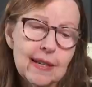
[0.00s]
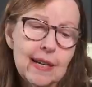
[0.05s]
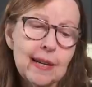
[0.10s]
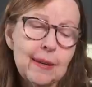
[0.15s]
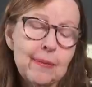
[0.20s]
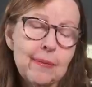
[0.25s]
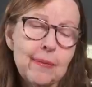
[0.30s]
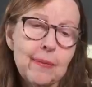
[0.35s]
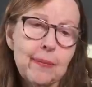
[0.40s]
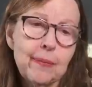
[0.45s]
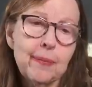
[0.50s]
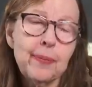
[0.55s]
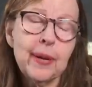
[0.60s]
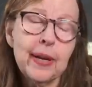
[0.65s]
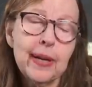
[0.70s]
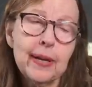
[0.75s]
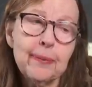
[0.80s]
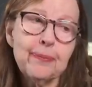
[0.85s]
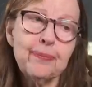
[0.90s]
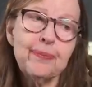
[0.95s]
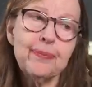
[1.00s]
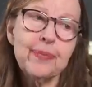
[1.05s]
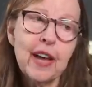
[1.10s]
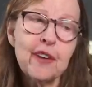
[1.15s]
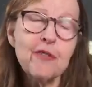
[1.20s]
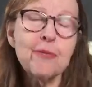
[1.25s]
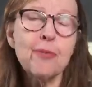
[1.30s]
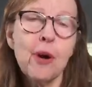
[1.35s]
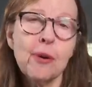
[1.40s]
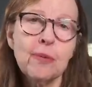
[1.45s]
Um, but
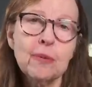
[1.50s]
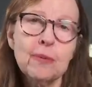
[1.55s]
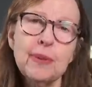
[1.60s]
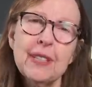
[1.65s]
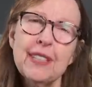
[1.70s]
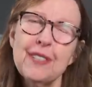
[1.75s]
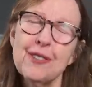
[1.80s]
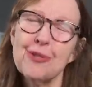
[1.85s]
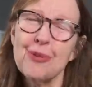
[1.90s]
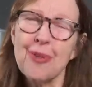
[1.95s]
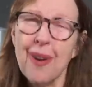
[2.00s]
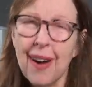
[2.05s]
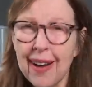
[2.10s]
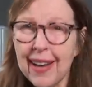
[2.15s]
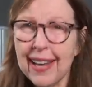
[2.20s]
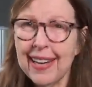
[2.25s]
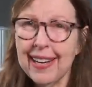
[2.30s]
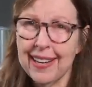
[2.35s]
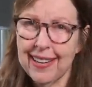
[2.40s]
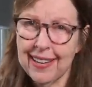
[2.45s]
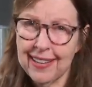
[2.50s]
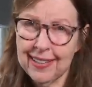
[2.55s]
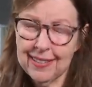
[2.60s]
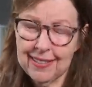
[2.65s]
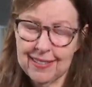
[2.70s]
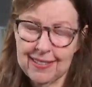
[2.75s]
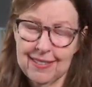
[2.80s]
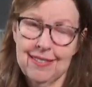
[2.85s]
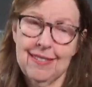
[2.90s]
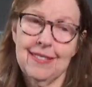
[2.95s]
I've probably tried
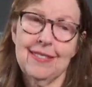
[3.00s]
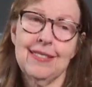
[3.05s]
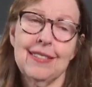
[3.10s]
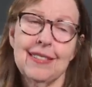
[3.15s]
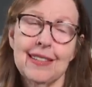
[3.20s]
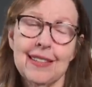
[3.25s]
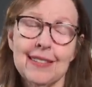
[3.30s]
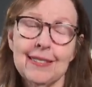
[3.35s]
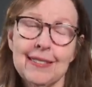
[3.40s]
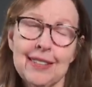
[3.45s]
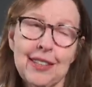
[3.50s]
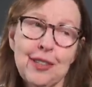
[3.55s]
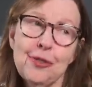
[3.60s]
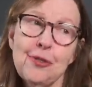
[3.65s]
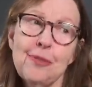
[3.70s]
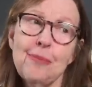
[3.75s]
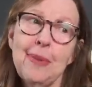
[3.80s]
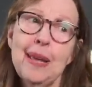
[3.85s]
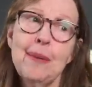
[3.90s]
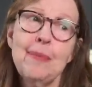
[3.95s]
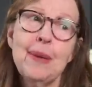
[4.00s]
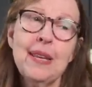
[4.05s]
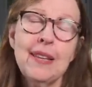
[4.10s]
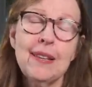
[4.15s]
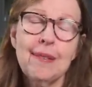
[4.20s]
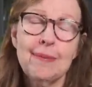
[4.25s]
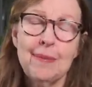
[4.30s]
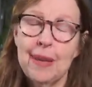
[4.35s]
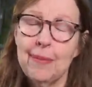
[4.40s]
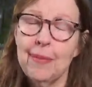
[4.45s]
it, you know, maybe
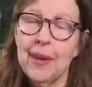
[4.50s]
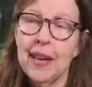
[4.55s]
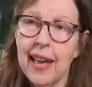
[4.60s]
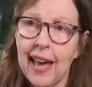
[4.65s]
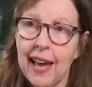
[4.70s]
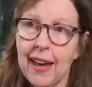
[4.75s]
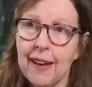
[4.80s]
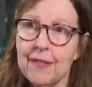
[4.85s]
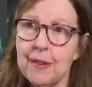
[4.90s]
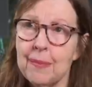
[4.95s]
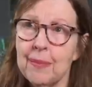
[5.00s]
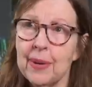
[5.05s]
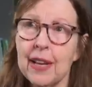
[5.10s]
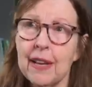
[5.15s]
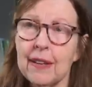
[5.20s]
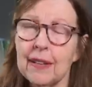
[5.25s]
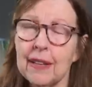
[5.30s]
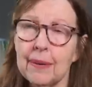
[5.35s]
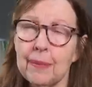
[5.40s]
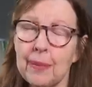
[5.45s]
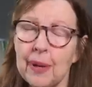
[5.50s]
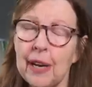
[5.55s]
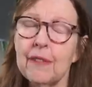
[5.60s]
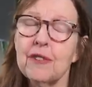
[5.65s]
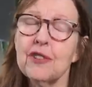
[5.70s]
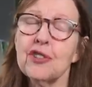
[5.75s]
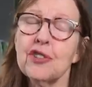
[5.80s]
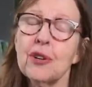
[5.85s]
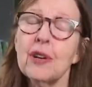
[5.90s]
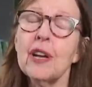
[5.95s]
maybe I haven't, but I but I
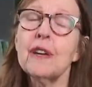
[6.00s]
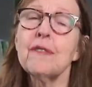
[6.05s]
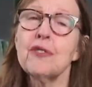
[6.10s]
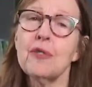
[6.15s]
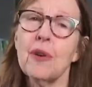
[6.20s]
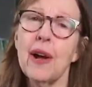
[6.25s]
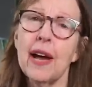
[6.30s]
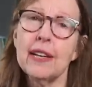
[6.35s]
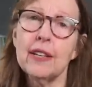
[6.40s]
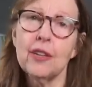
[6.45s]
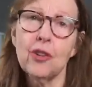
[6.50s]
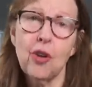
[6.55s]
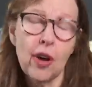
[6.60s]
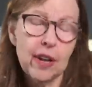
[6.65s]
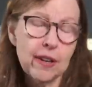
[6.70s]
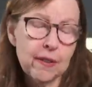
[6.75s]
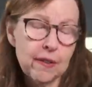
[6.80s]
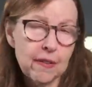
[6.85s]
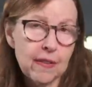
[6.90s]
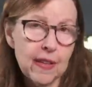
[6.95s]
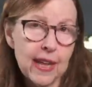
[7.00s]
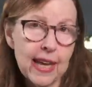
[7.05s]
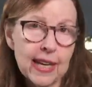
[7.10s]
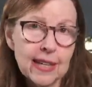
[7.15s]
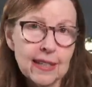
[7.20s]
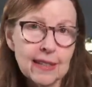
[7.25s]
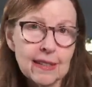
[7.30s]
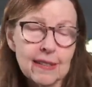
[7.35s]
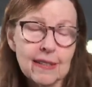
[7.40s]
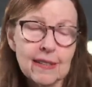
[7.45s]
sure have tried a lot of
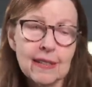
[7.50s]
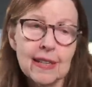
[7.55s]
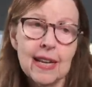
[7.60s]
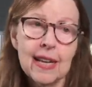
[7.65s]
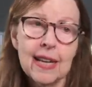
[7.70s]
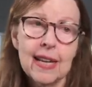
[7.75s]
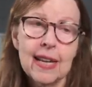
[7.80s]
things.